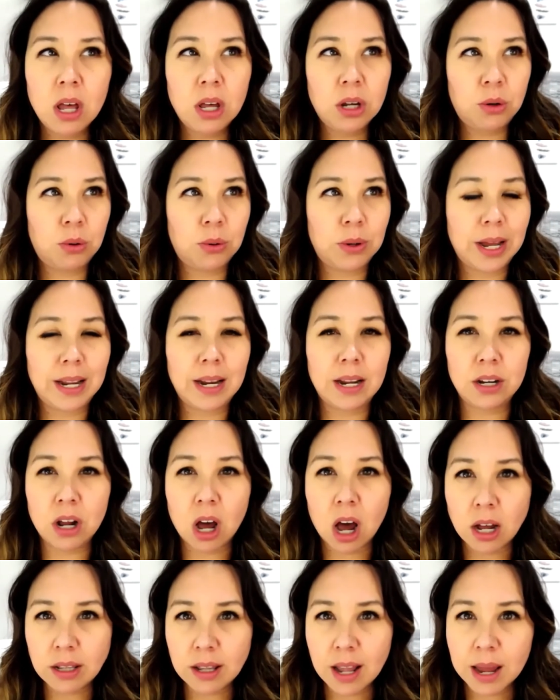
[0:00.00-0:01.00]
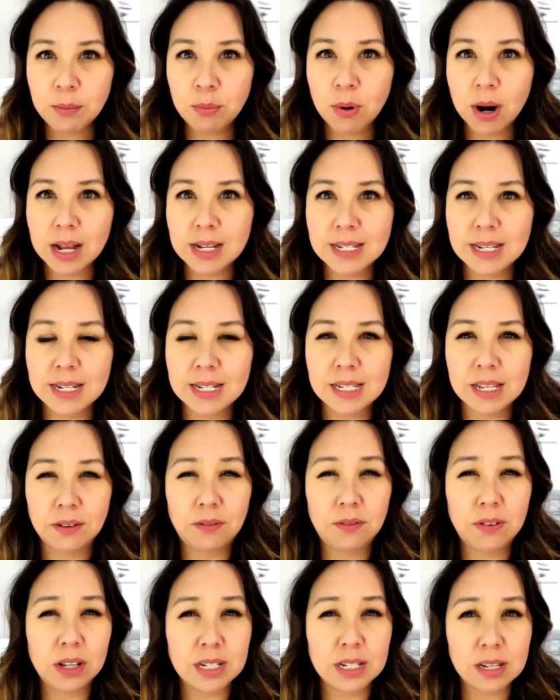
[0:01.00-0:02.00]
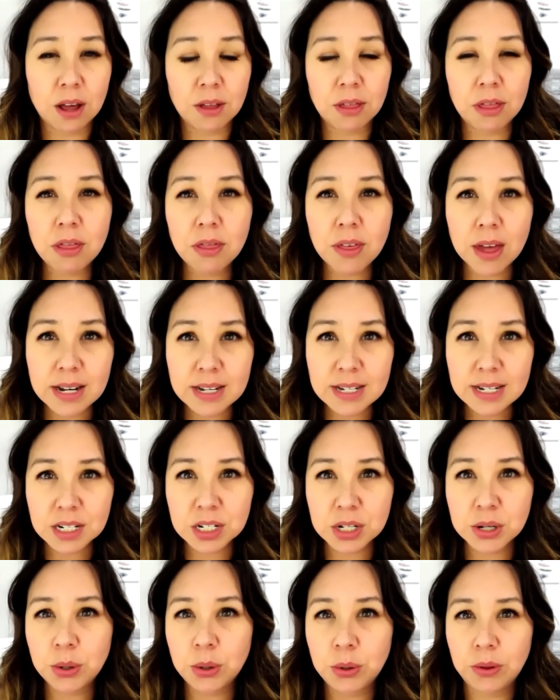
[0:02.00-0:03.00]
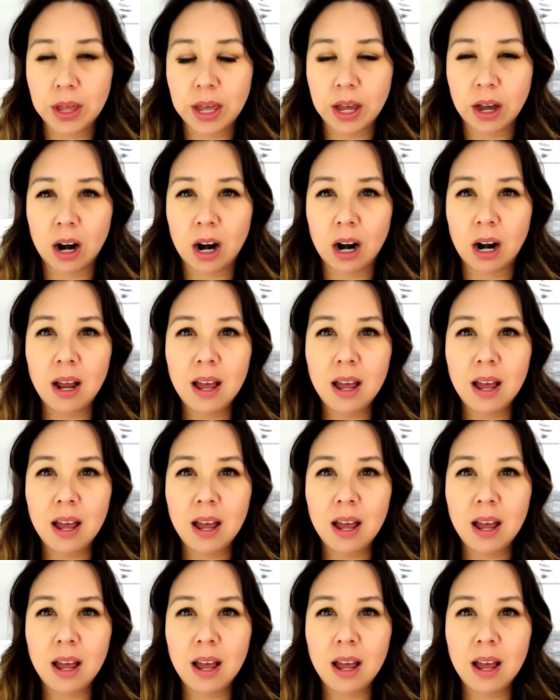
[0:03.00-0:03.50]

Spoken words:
create an online presence that feels authentic to who they are